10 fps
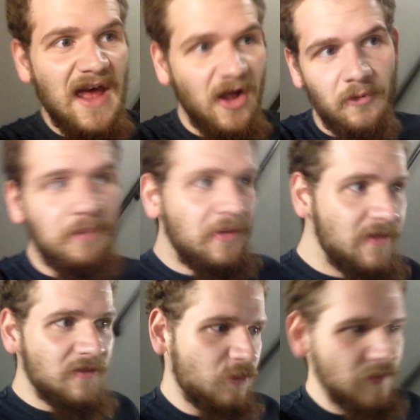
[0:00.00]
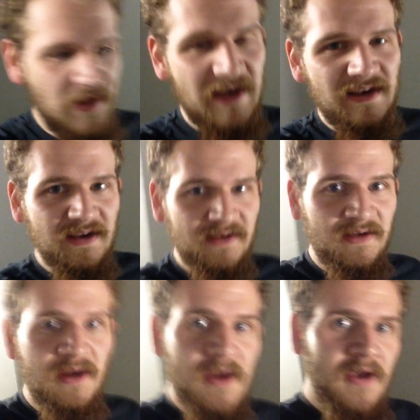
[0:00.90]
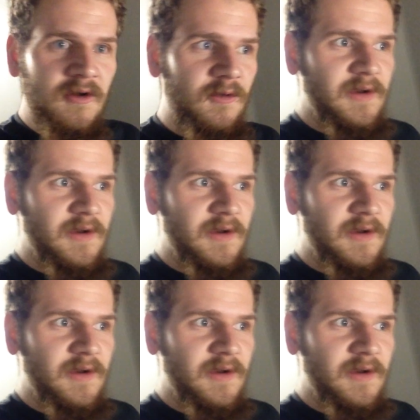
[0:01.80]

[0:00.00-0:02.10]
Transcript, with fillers: help with editing or